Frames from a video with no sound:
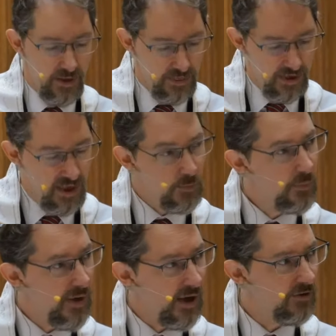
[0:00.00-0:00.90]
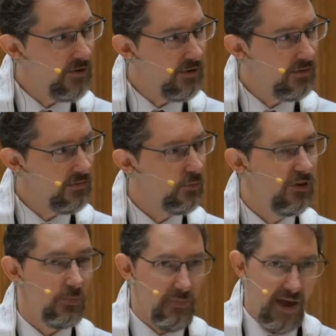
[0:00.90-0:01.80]
And the hymn about her,
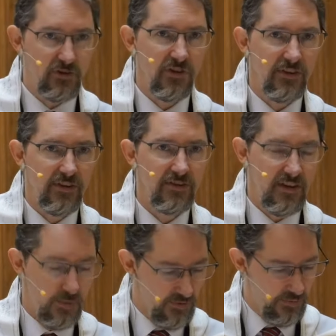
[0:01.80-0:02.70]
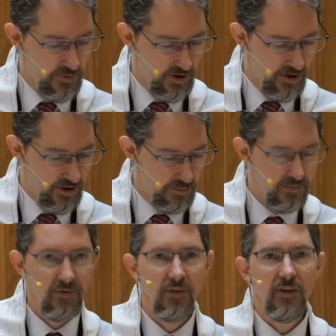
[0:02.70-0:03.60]
which matches the hymn of
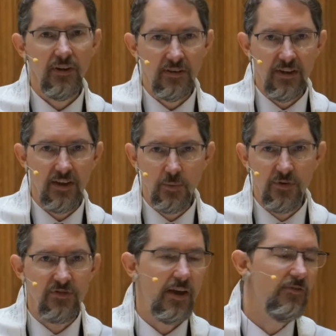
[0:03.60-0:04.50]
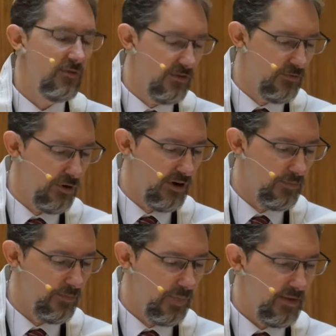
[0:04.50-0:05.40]
Miriam, and it's the hymn of
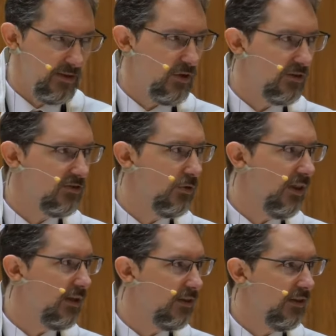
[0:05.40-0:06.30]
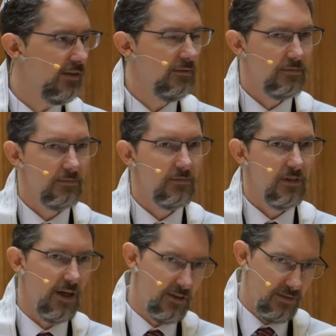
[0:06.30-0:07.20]
Devorah, is also likely,
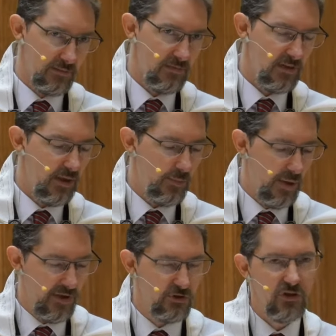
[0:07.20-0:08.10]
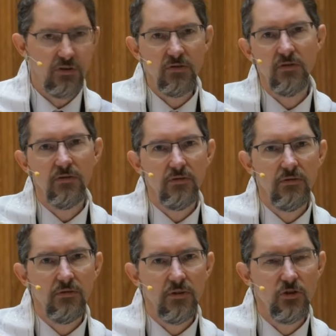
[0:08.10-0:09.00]
like the hymn I mentioned,
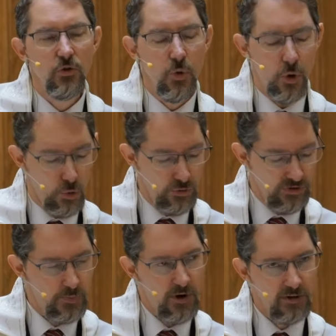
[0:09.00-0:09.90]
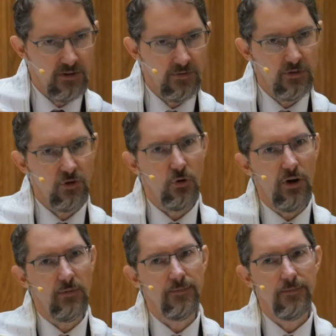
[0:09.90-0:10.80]
the two oldest parts of the Torah.